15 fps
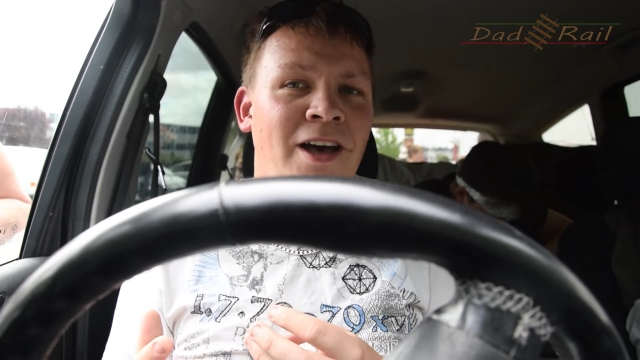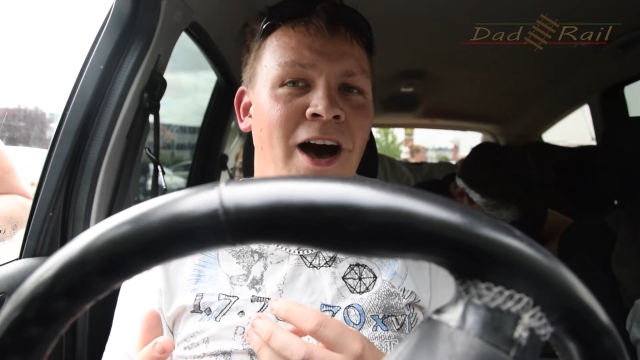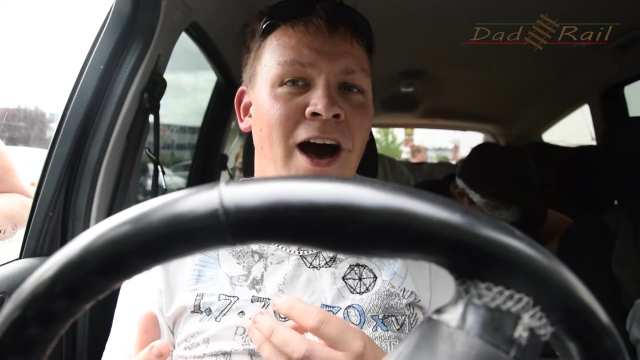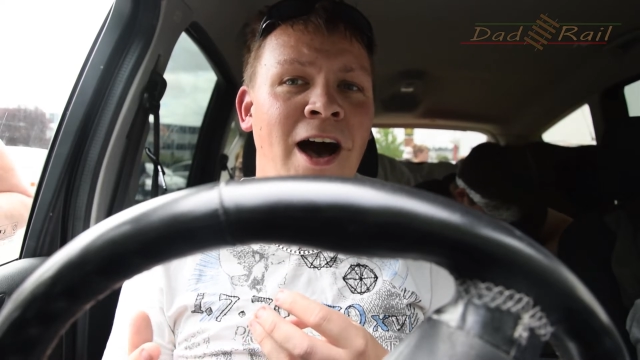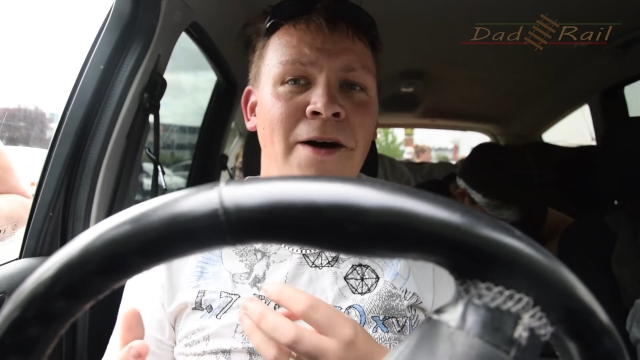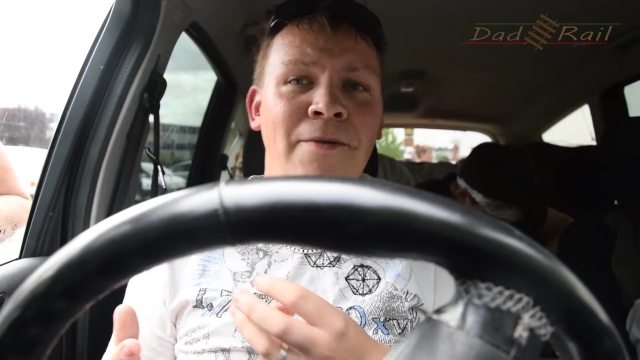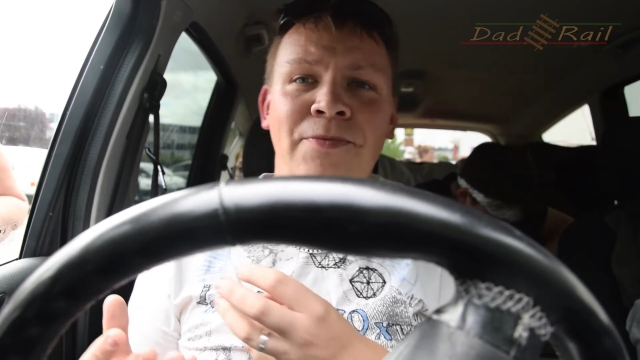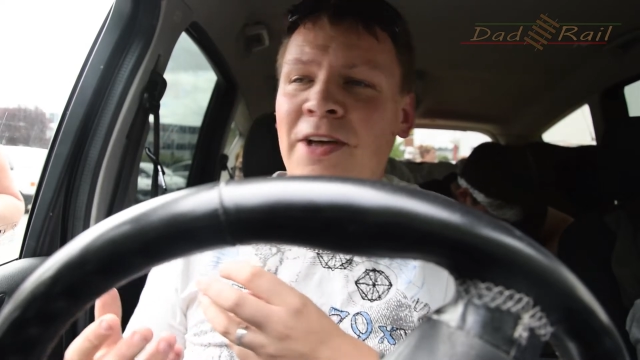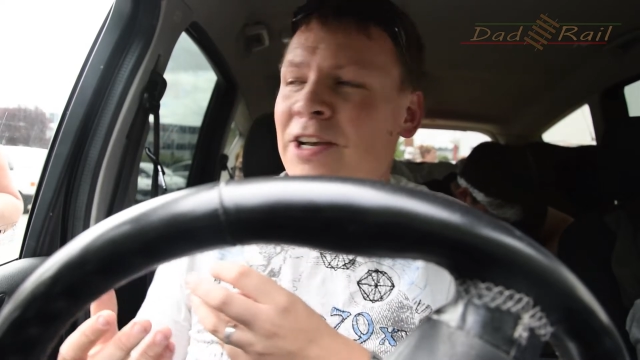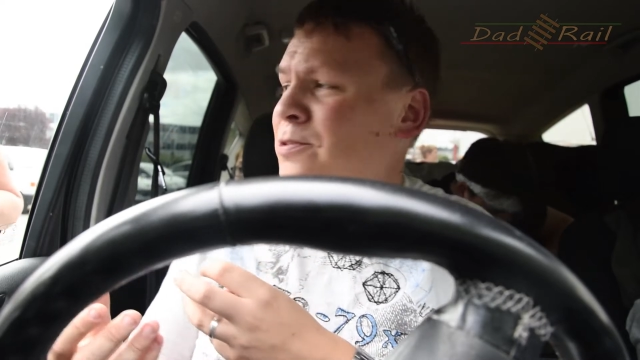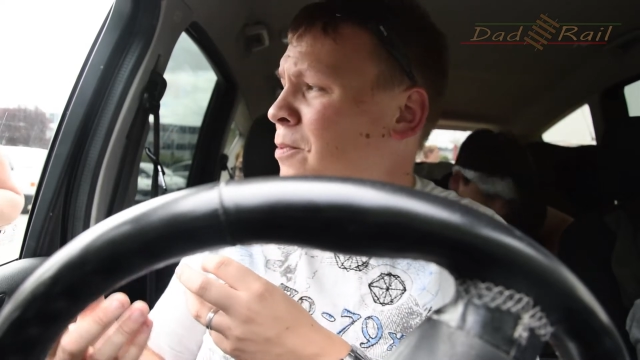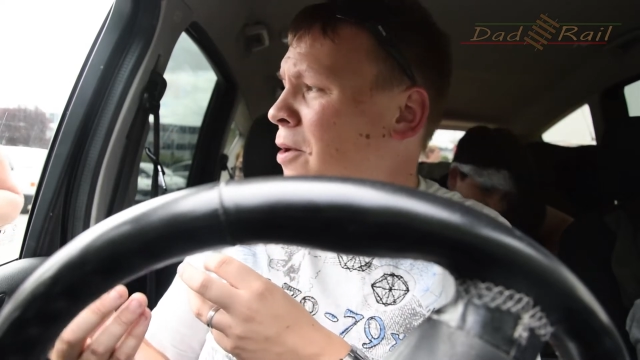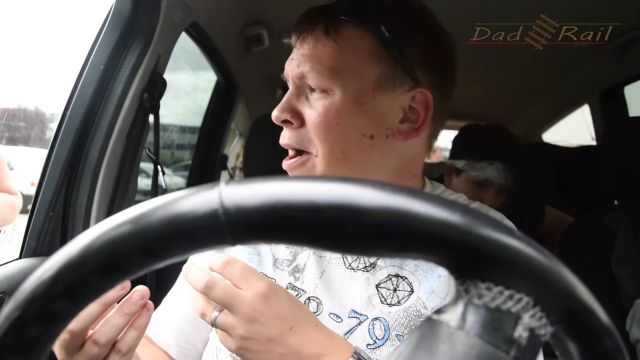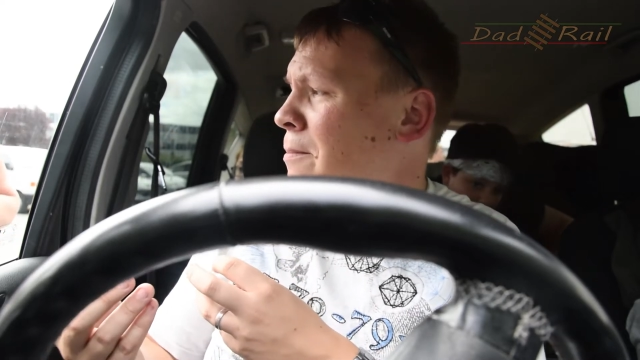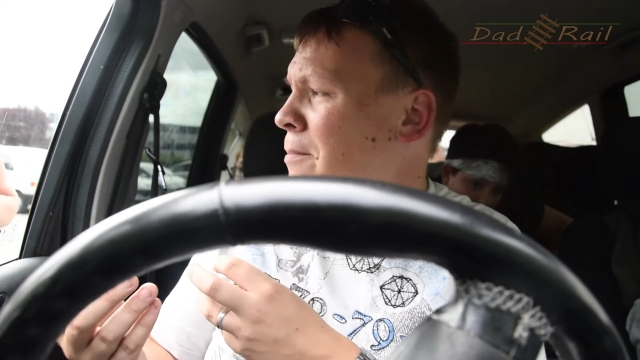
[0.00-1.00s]
That's
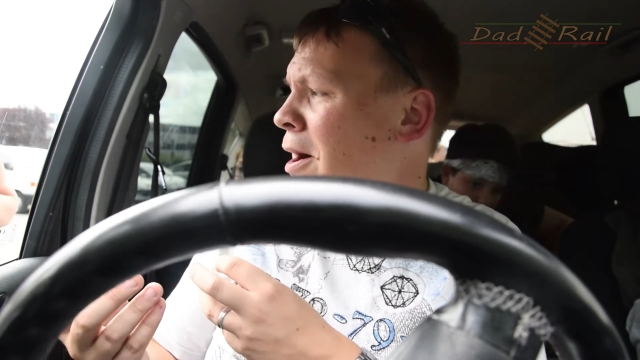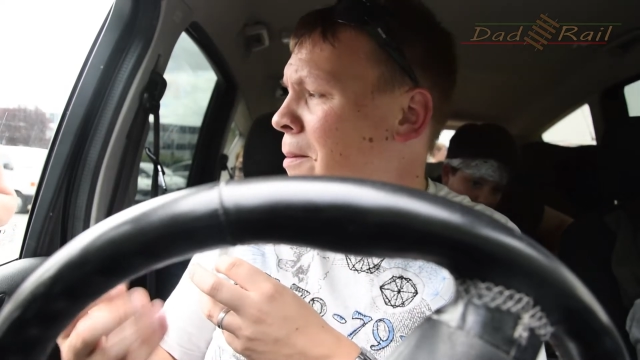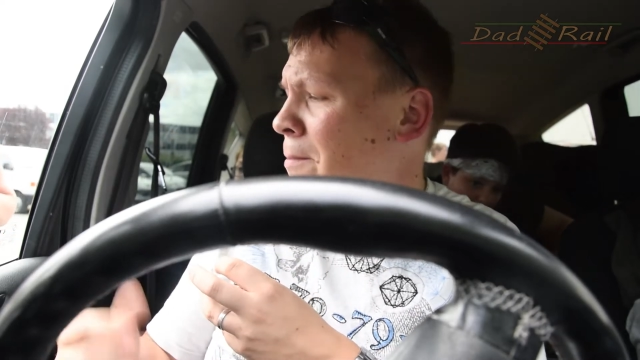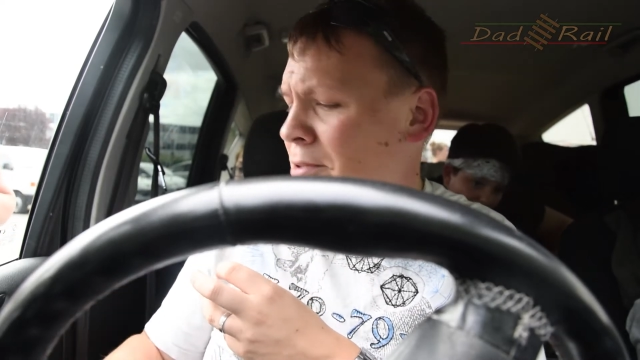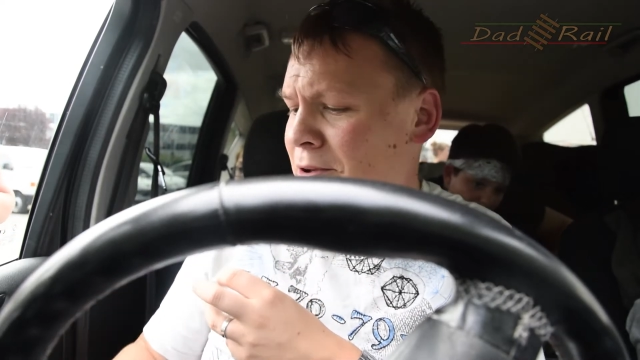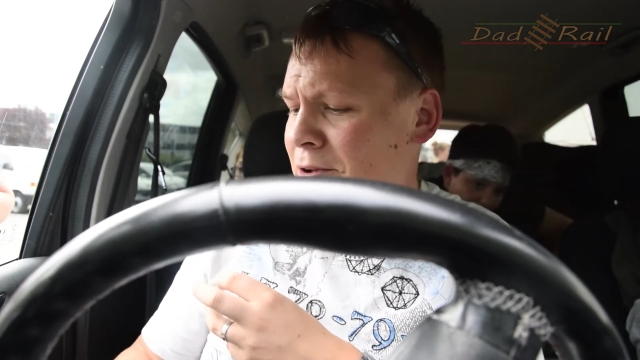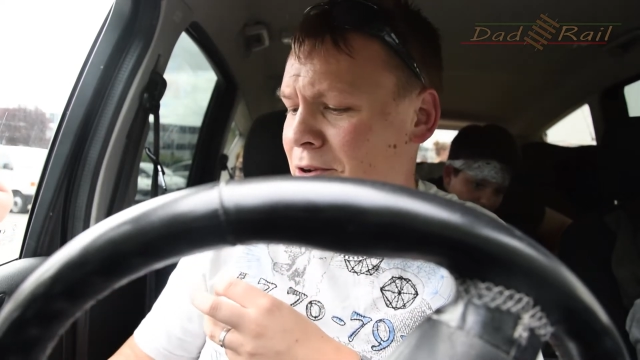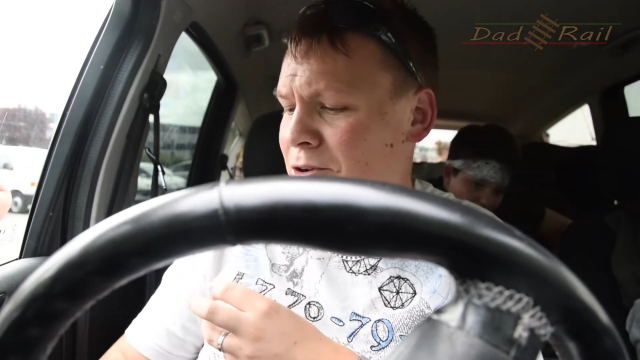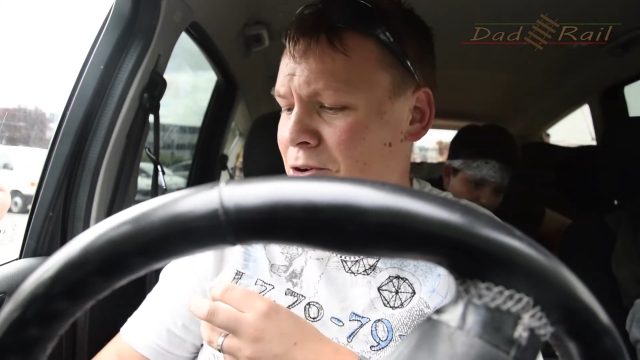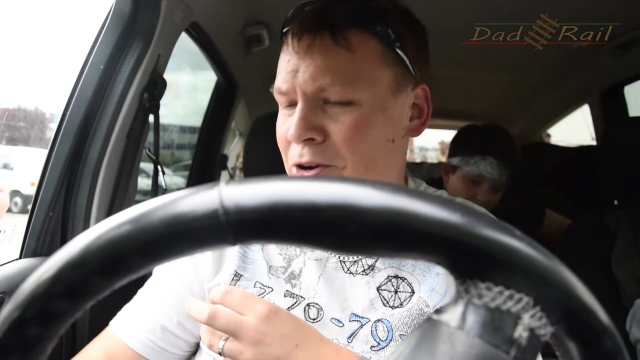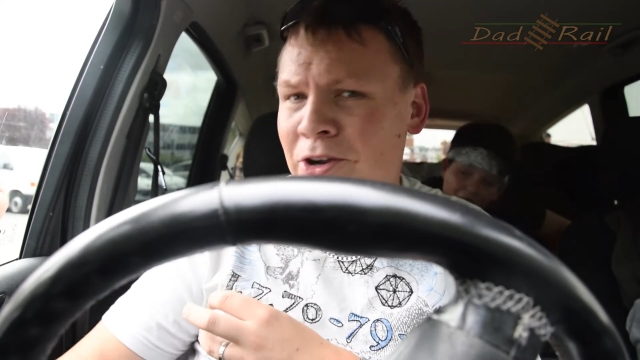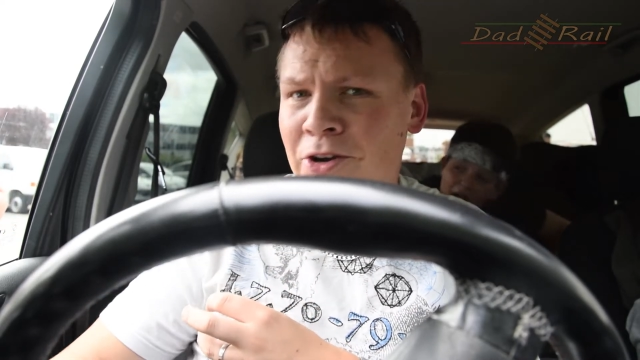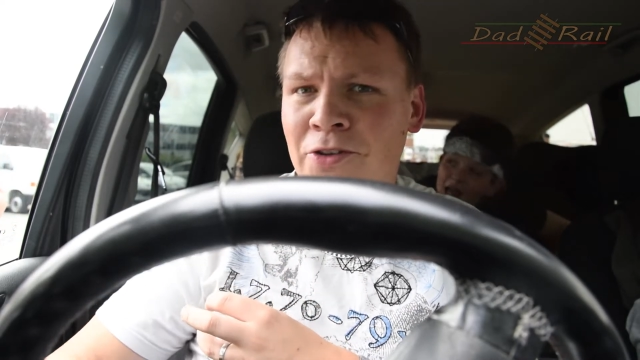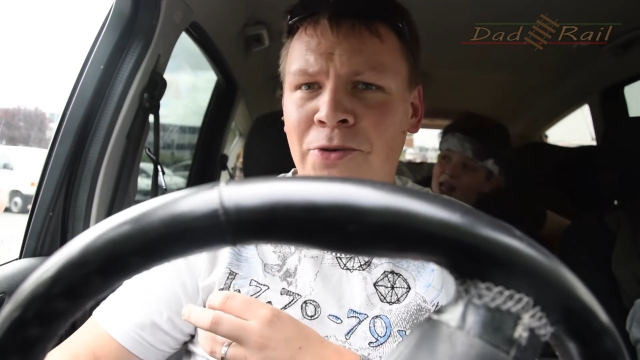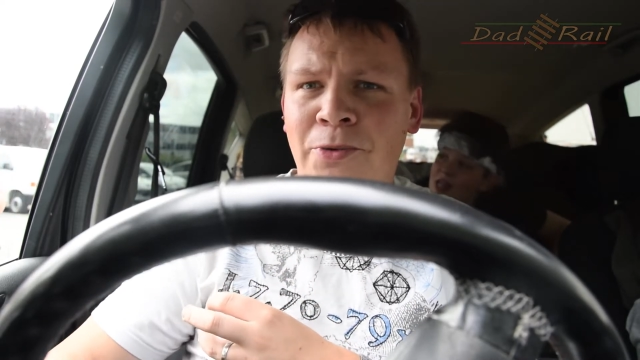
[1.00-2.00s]
my mum
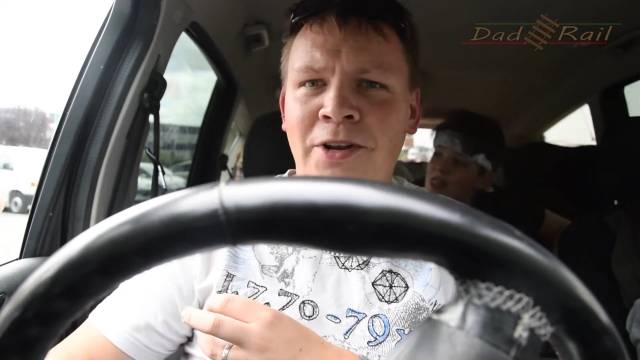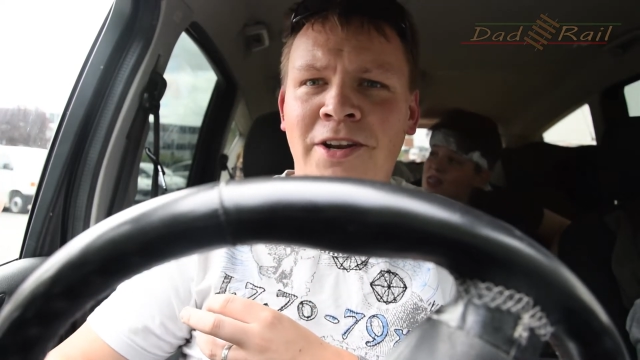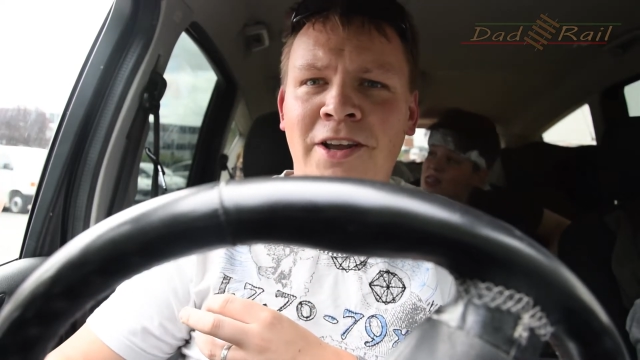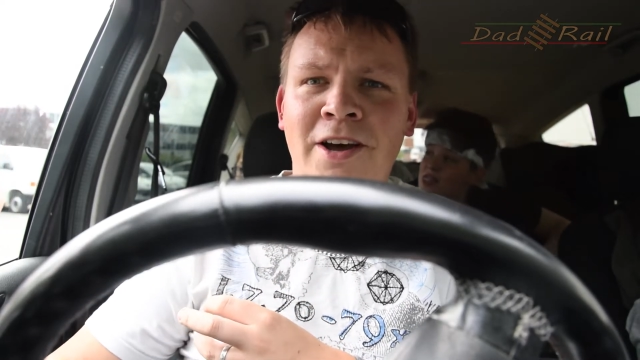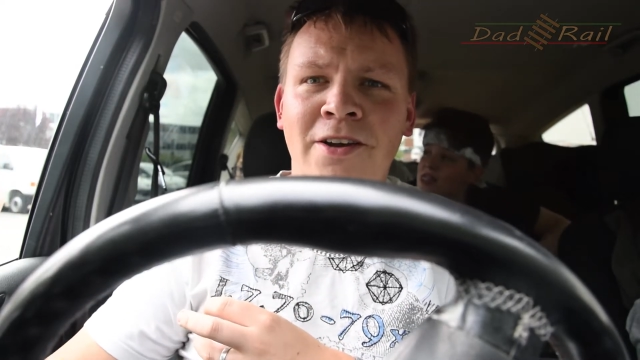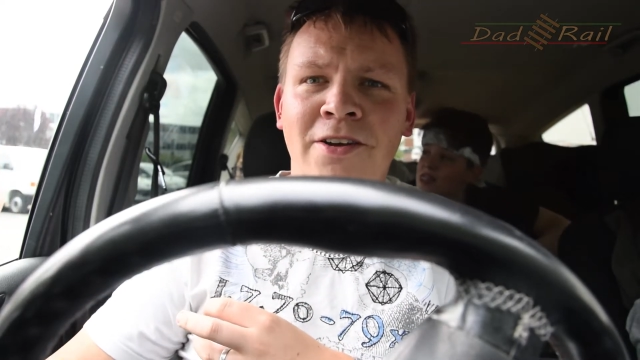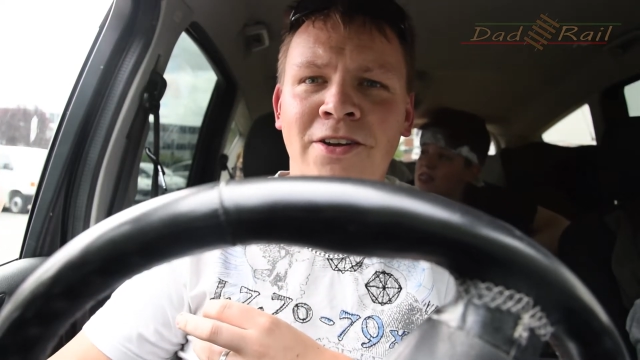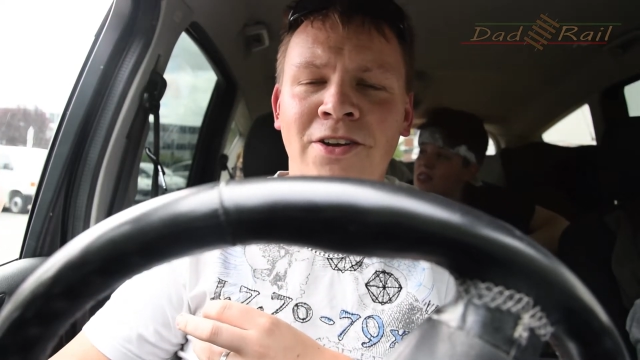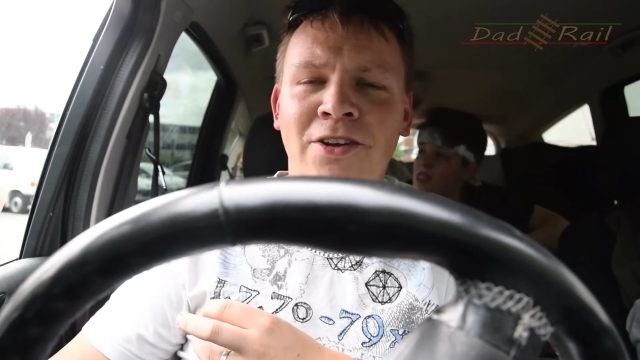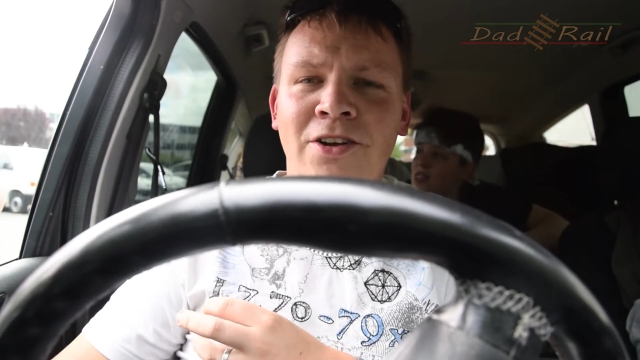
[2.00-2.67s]
knocking on the window.